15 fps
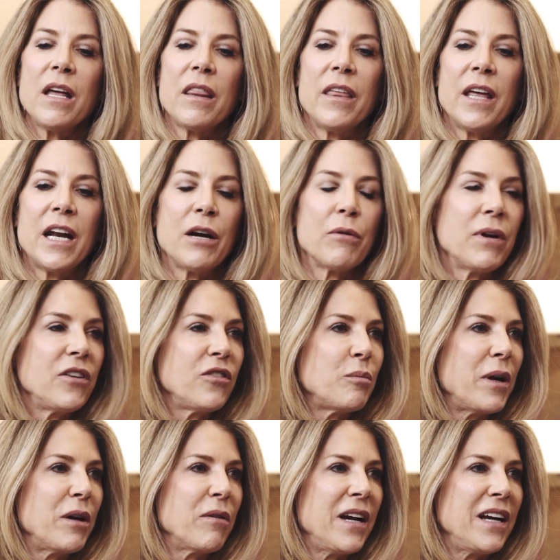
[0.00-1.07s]
Then I raised
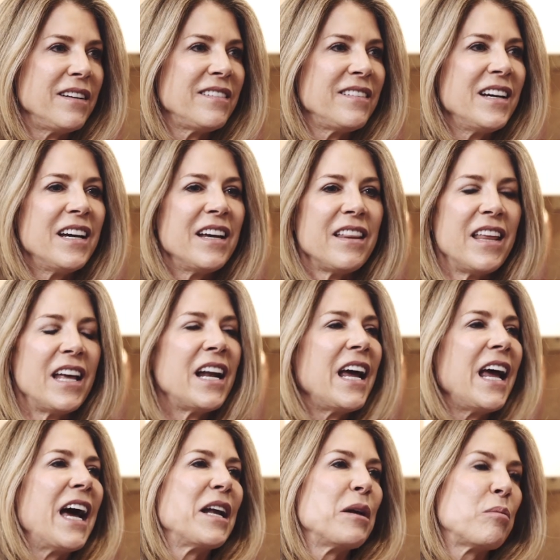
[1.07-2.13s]
my rates. Then I
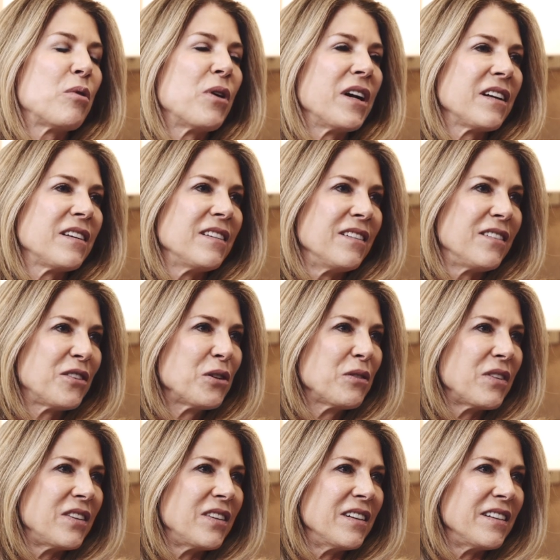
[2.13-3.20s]
added products and
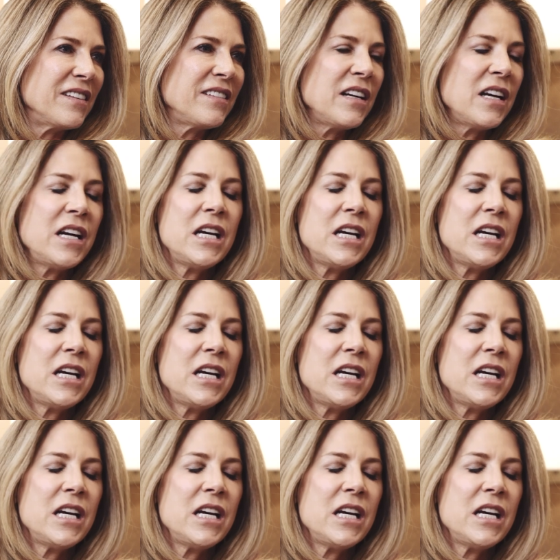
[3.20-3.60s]
services.